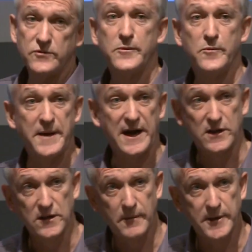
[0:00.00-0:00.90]
do about
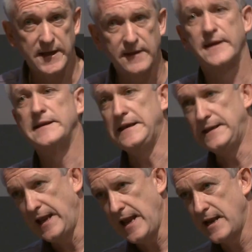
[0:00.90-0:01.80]
1 kilometre, they did
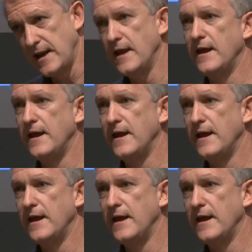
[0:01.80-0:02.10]
10.